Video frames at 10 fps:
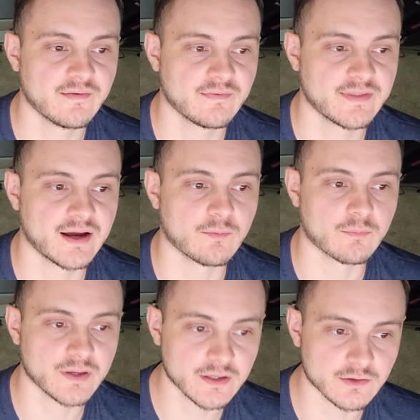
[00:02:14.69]
that
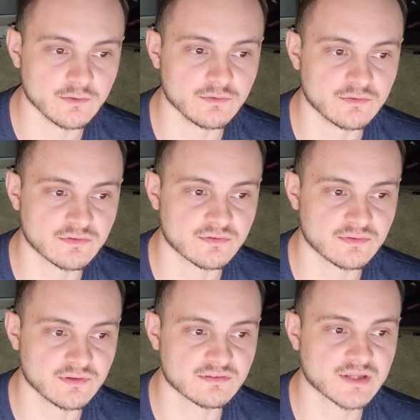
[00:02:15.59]
we use
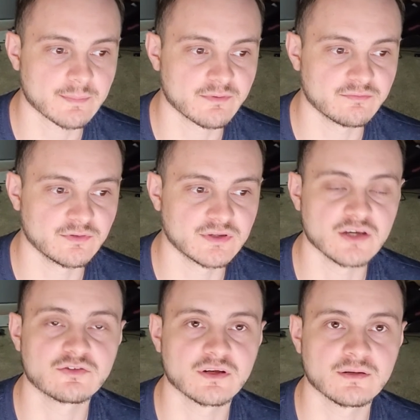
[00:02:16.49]
this type of
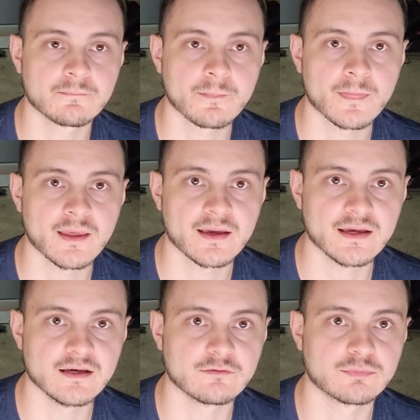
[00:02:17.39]
notation
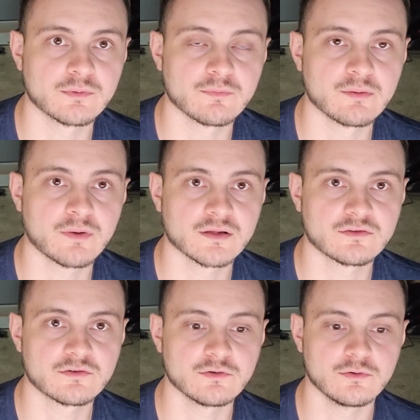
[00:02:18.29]
is when we want
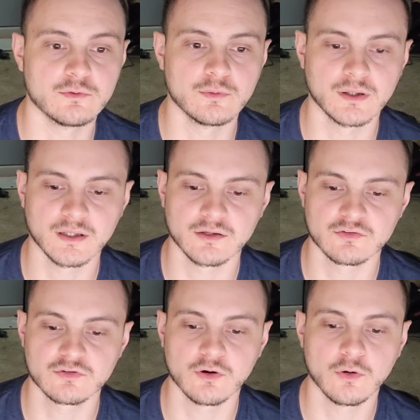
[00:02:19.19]
to
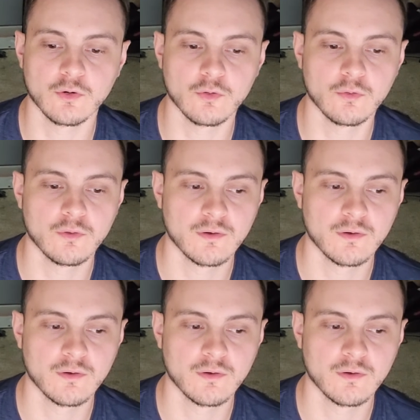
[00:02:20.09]
show